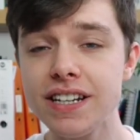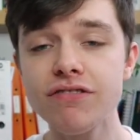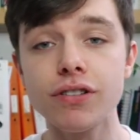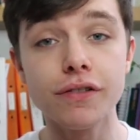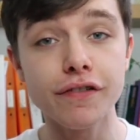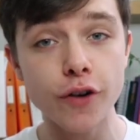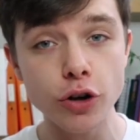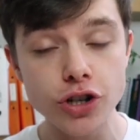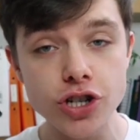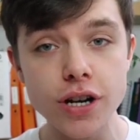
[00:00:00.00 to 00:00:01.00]
Different
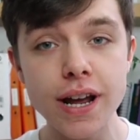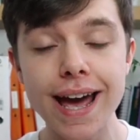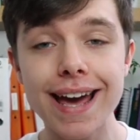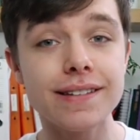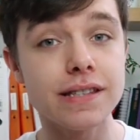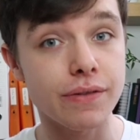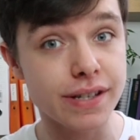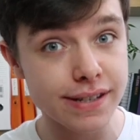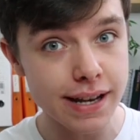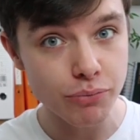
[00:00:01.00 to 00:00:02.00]
function, it's the
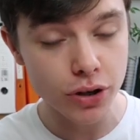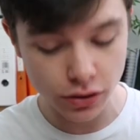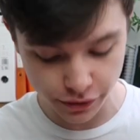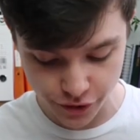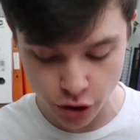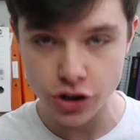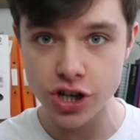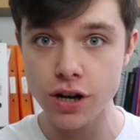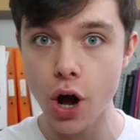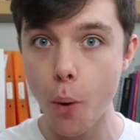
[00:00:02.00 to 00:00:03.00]
reciprocal
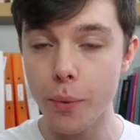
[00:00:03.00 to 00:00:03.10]
function.